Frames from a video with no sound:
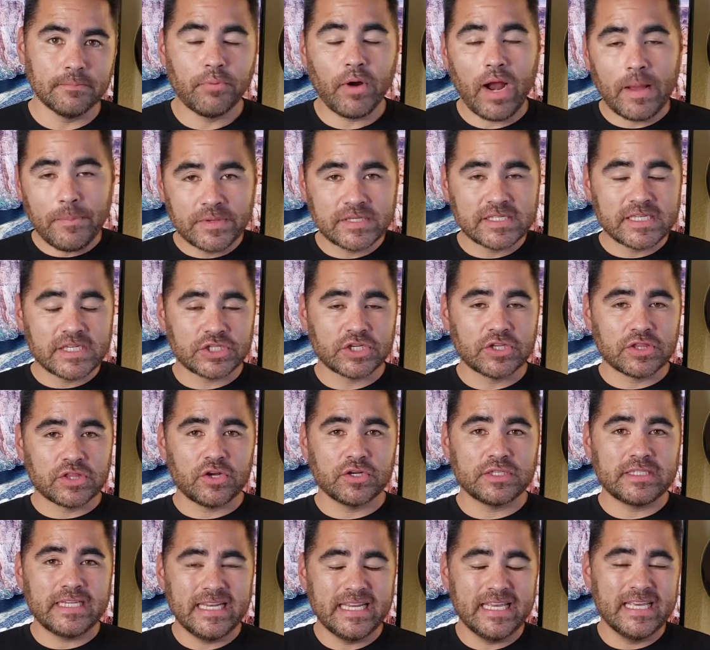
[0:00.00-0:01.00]
Proposition
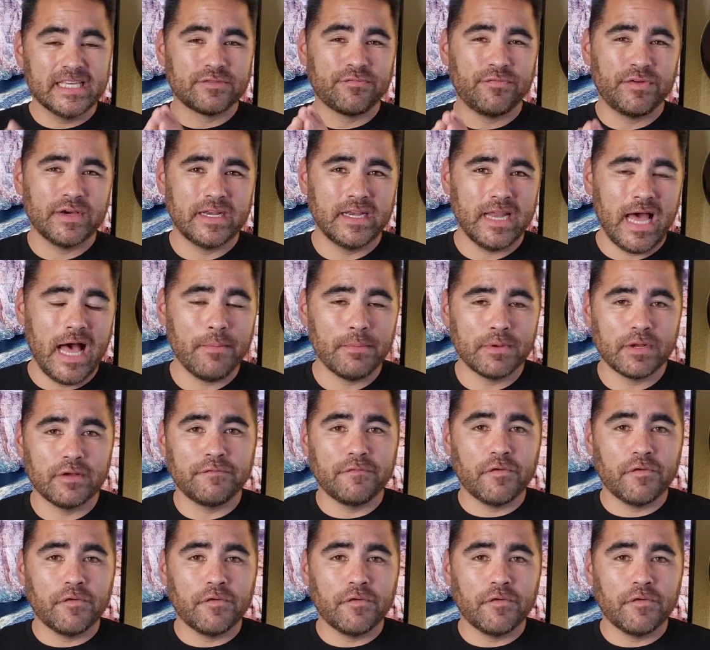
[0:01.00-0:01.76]
13 is phenomenal